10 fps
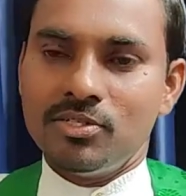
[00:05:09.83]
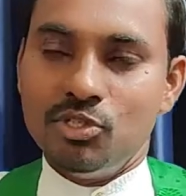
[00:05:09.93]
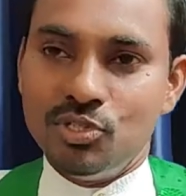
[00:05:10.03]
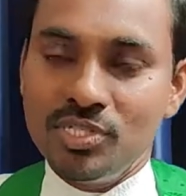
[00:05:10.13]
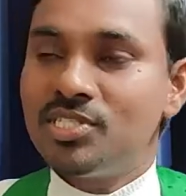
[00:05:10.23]

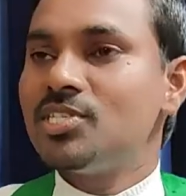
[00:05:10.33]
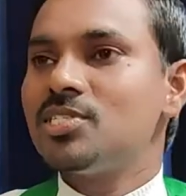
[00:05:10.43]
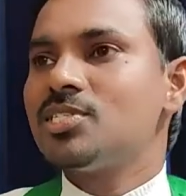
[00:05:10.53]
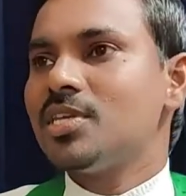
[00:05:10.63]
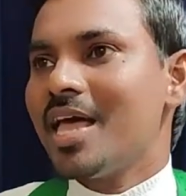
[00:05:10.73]

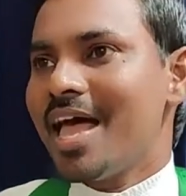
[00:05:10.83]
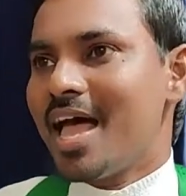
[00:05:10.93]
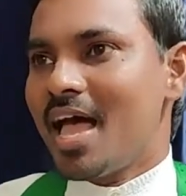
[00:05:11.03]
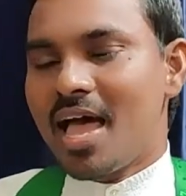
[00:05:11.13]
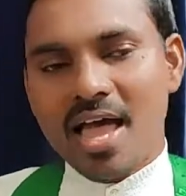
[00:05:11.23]
Jesus
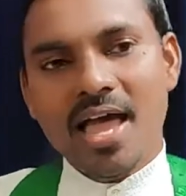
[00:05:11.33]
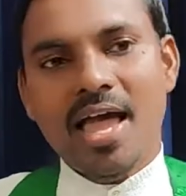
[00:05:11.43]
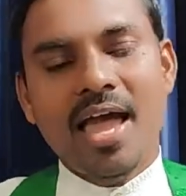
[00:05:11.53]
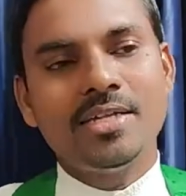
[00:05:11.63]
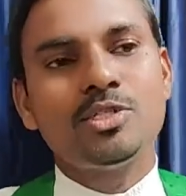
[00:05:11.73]

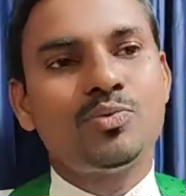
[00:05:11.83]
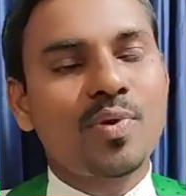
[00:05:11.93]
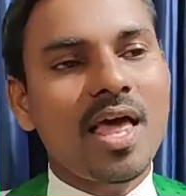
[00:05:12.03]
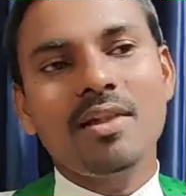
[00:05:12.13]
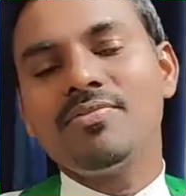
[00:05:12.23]
and
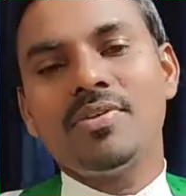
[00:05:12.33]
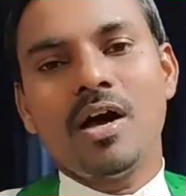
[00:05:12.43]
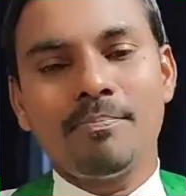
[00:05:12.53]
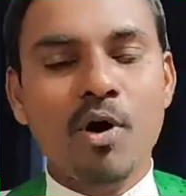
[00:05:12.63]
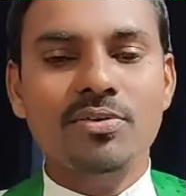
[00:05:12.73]
12
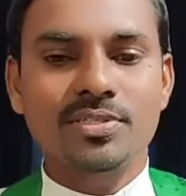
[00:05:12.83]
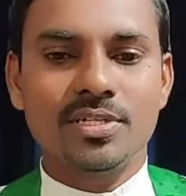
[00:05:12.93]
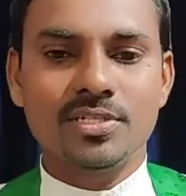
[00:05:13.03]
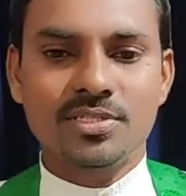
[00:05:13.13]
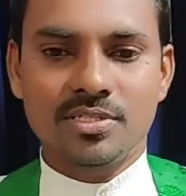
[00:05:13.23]

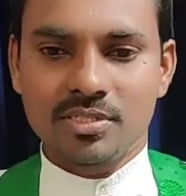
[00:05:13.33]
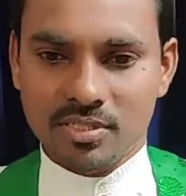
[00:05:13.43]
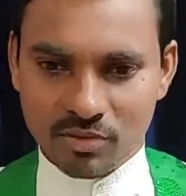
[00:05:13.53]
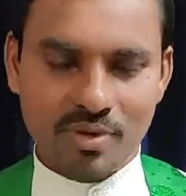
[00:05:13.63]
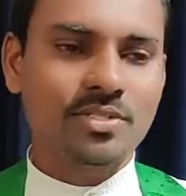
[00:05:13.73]
apostles
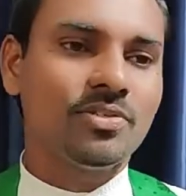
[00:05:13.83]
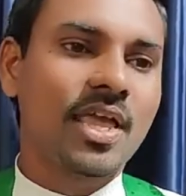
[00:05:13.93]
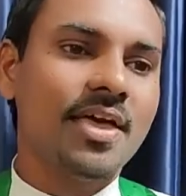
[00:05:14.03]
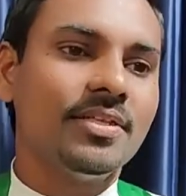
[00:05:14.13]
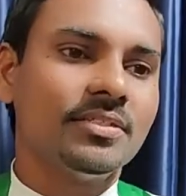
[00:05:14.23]
were
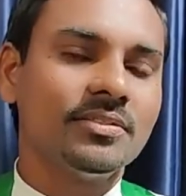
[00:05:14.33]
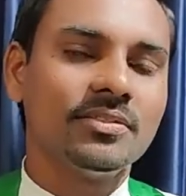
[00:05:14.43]
together.